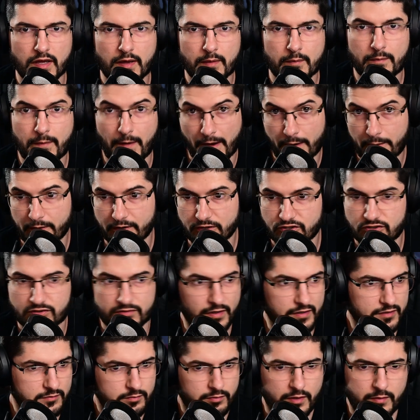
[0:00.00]
perish. That's
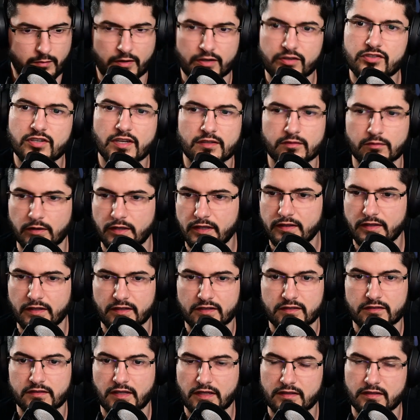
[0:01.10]
pretty much it, right? The
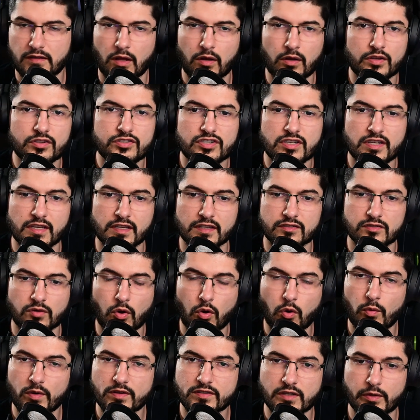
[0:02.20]
technology is
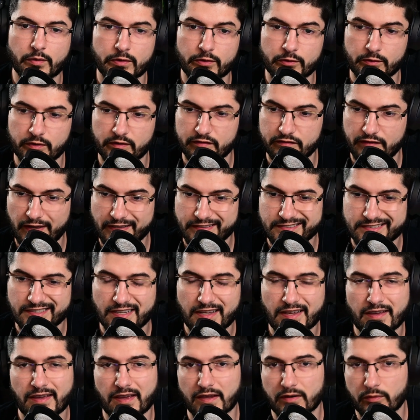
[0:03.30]
always going to advance,
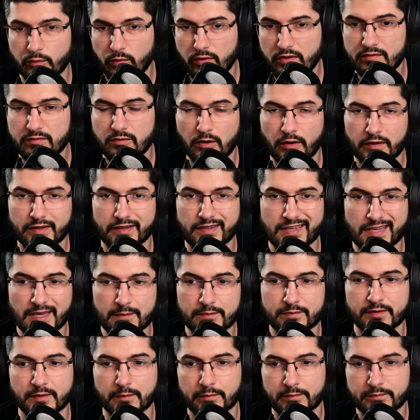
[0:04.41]
and we've got to keep
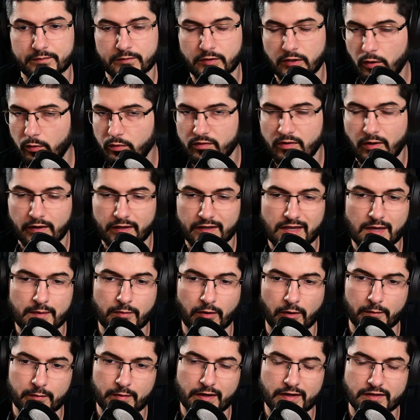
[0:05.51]
the you know we've got to keep our
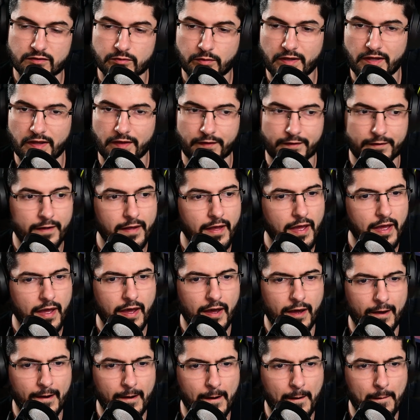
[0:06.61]
pace with it.
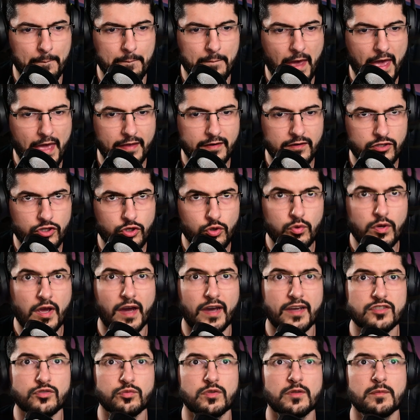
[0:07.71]
Um, and you guys
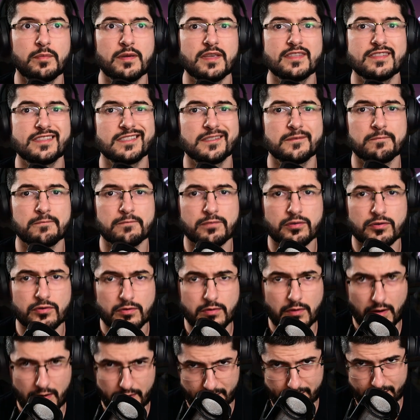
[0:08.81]
would be
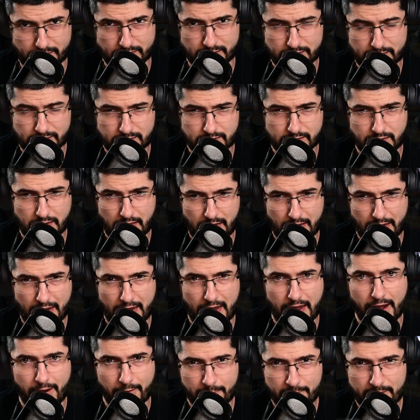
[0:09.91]
surprised
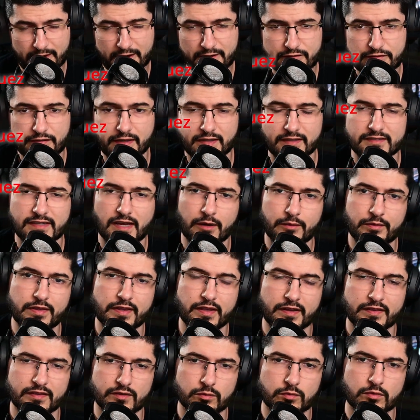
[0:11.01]
how many things out there in
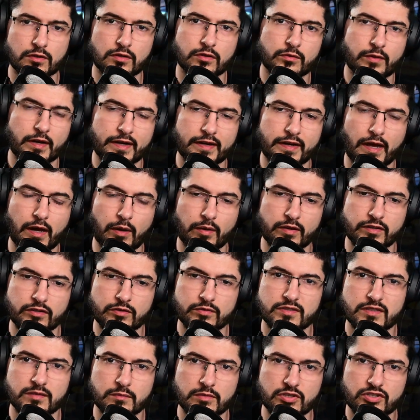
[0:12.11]
the world right now are
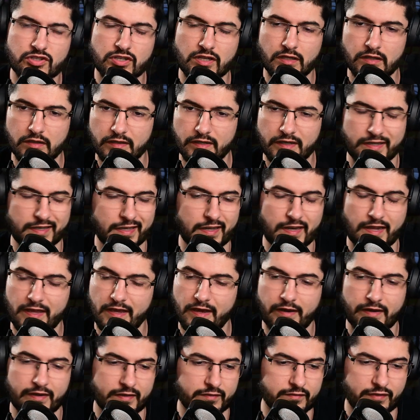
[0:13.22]
using machine learning and AI
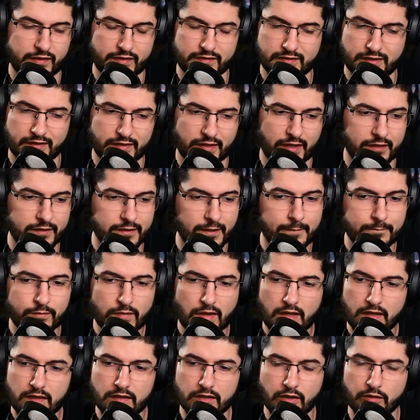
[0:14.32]
and things like that.
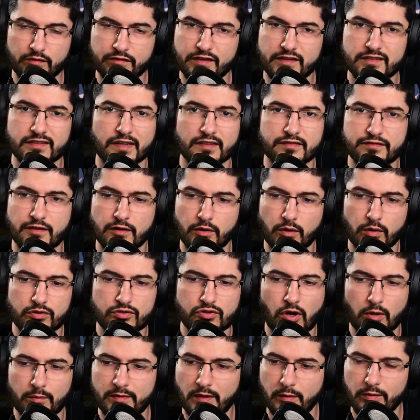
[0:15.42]
You know, things like Photoshop
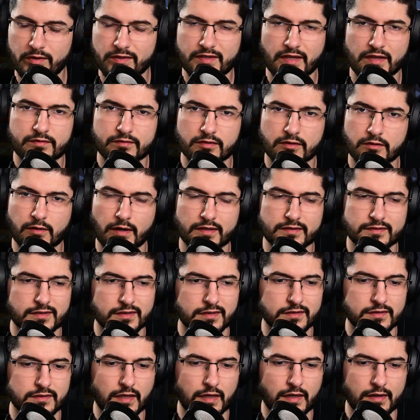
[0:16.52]
that we take for granted
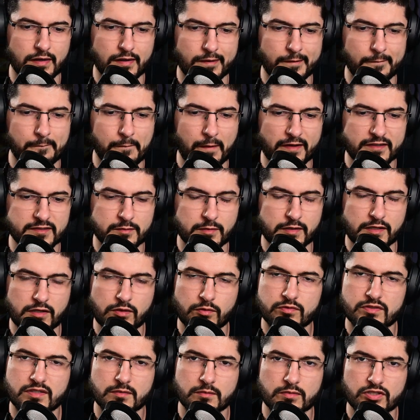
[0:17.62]
um, has been
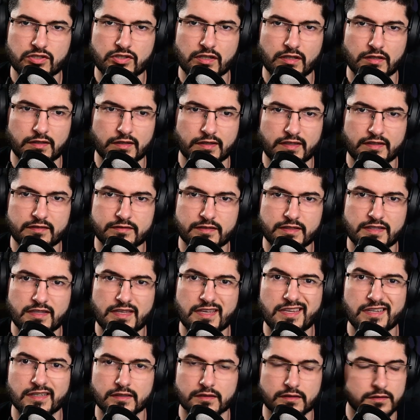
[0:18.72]
using machine learning for
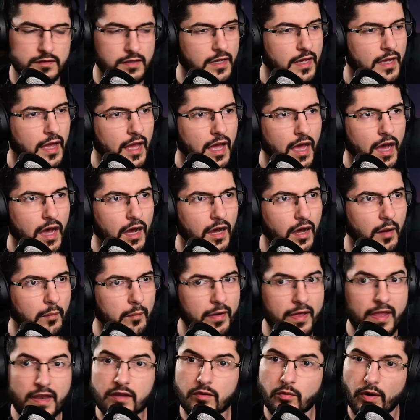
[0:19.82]
years. Uh, but
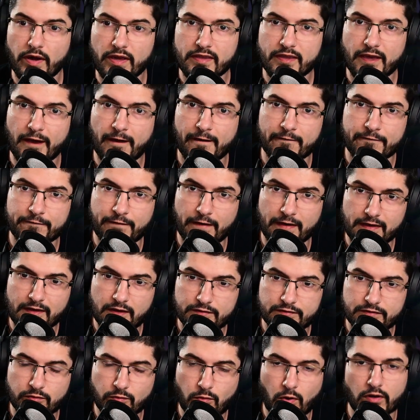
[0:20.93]
anyway, yeah, thank you for
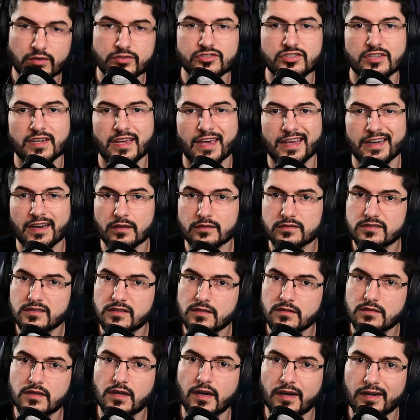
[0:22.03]
watching, and I'll see you
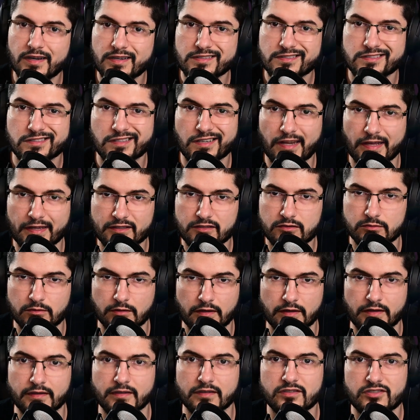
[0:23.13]
guys in the next
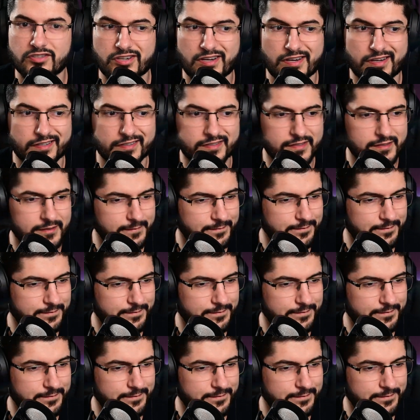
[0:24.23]
one. Cheers.